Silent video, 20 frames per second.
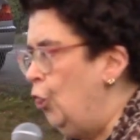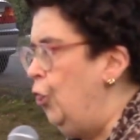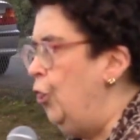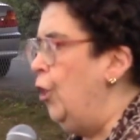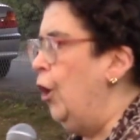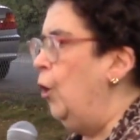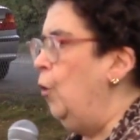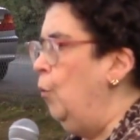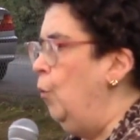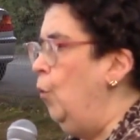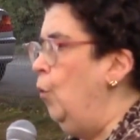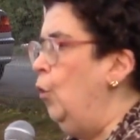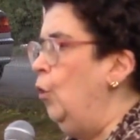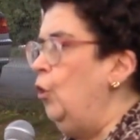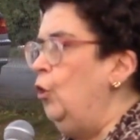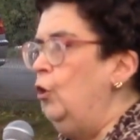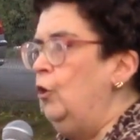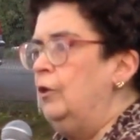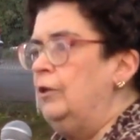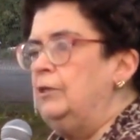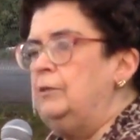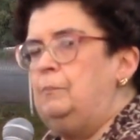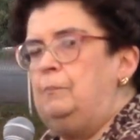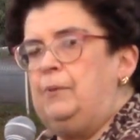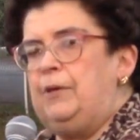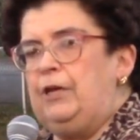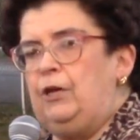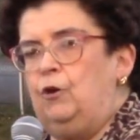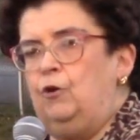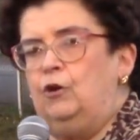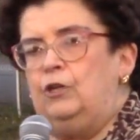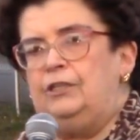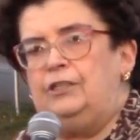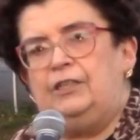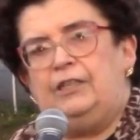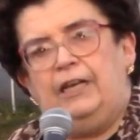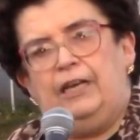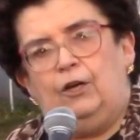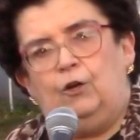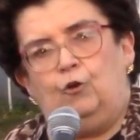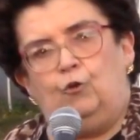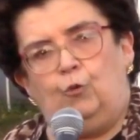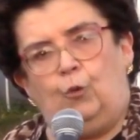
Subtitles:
the world, because they're